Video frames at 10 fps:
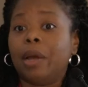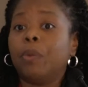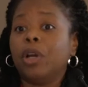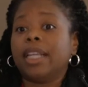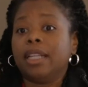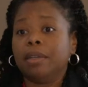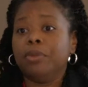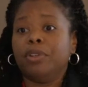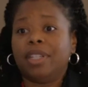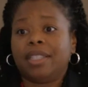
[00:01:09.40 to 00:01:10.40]
I work in
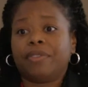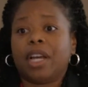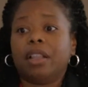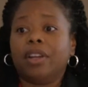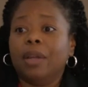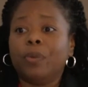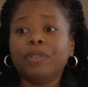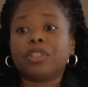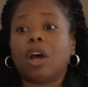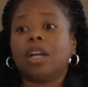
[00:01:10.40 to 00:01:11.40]
communities of color, and
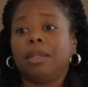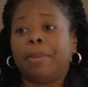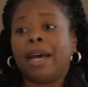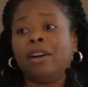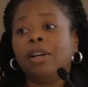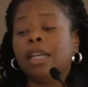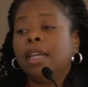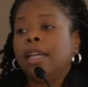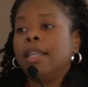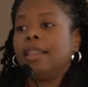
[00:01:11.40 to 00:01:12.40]
we've talked about
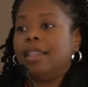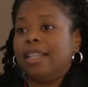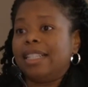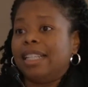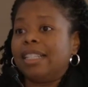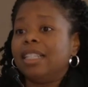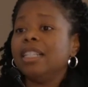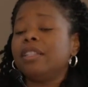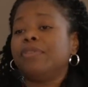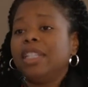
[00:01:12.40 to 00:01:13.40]
this
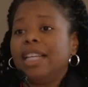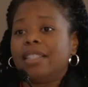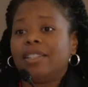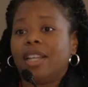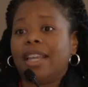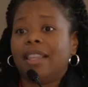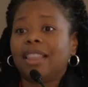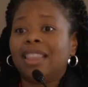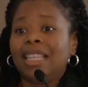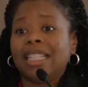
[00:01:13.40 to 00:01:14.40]
extensively yesterday,
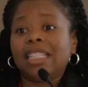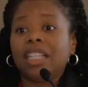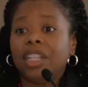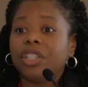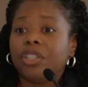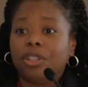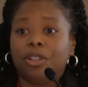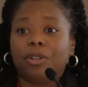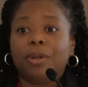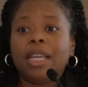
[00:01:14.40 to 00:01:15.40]
that this
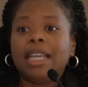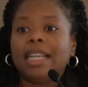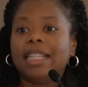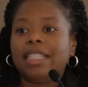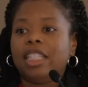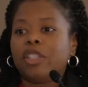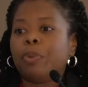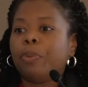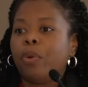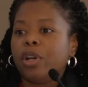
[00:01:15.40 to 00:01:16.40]
issue is
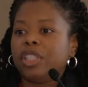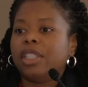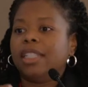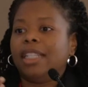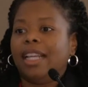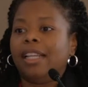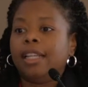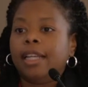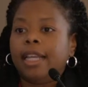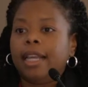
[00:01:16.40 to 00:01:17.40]
disproportionately
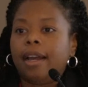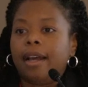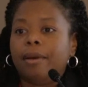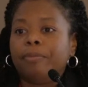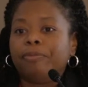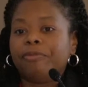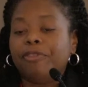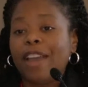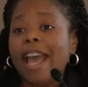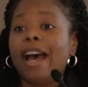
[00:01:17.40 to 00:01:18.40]

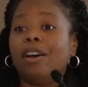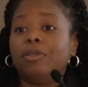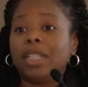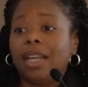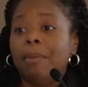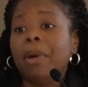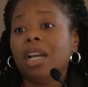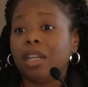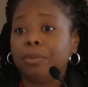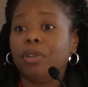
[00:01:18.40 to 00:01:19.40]
found
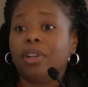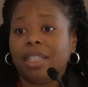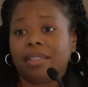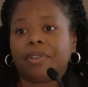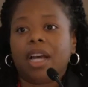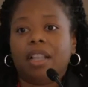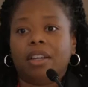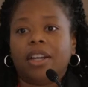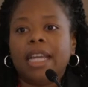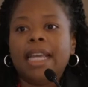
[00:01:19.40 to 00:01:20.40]
among communities of
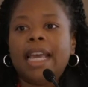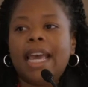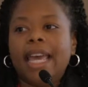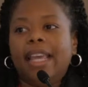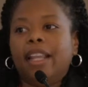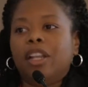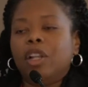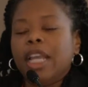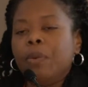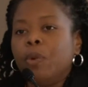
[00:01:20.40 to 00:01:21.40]
color. And
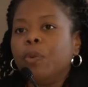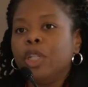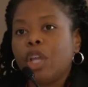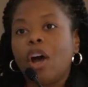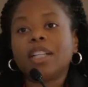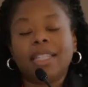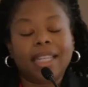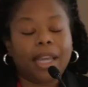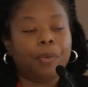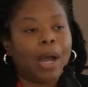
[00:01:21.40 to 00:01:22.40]
when we talk
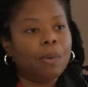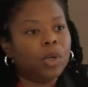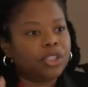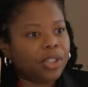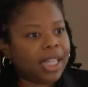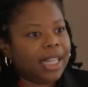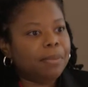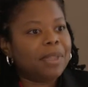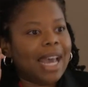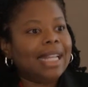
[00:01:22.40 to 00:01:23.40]
today, I want you to
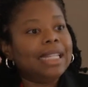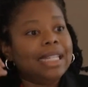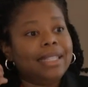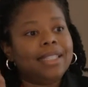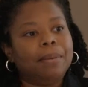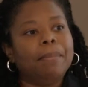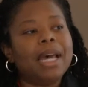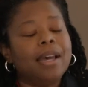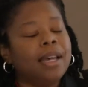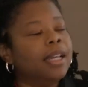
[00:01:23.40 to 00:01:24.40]
keep that lens in
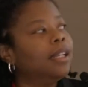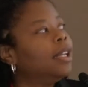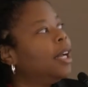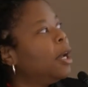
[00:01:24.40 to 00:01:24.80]
mind.